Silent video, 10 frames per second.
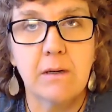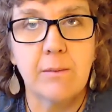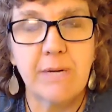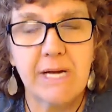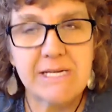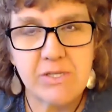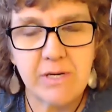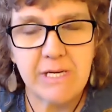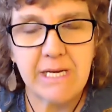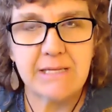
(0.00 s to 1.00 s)
But I
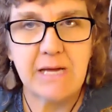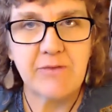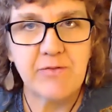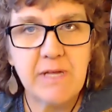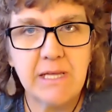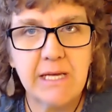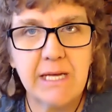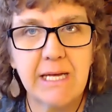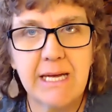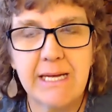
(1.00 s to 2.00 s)
started to get that
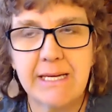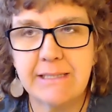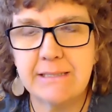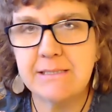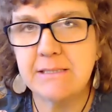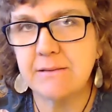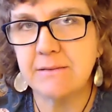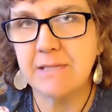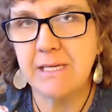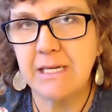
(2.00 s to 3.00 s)
feeling. And
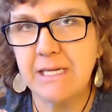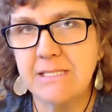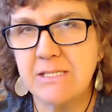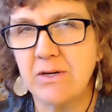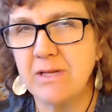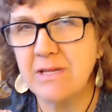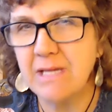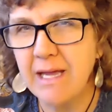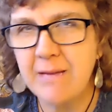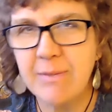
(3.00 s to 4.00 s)
then I started
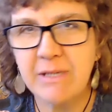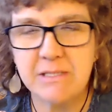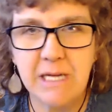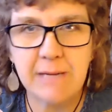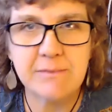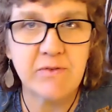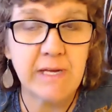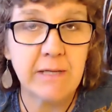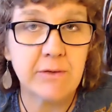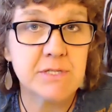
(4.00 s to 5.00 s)
thinking about the types of
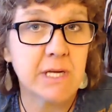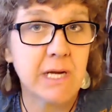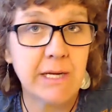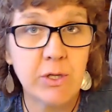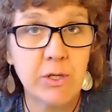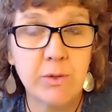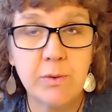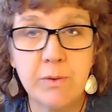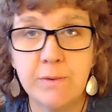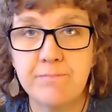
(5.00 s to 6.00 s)
healers that I
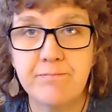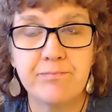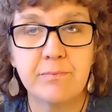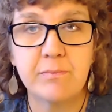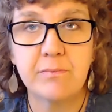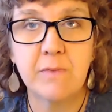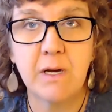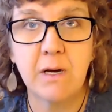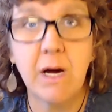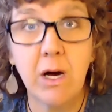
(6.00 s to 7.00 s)
knew
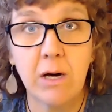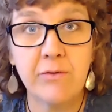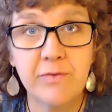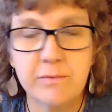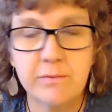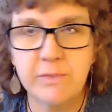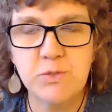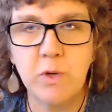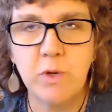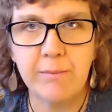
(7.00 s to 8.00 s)
of,
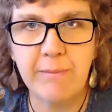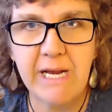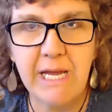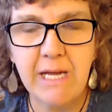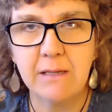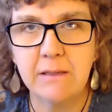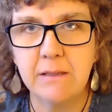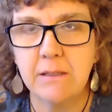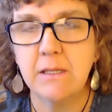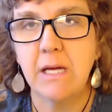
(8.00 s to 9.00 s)
which weren't many.
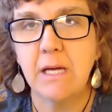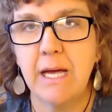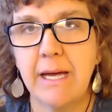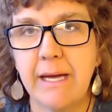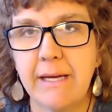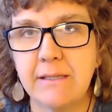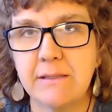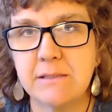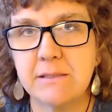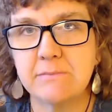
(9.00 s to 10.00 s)

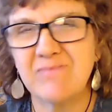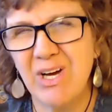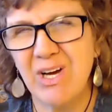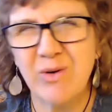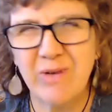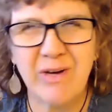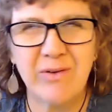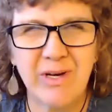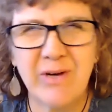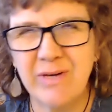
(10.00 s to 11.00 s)
And no.
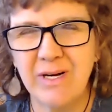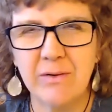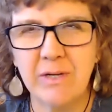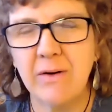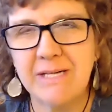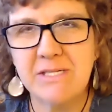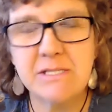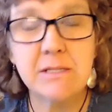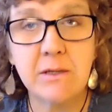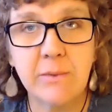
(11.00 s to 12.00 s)
I just
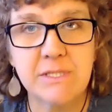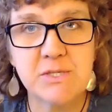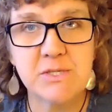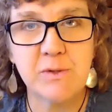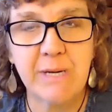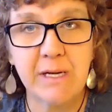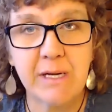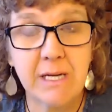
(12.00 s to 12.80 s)
didn't know what to do about it.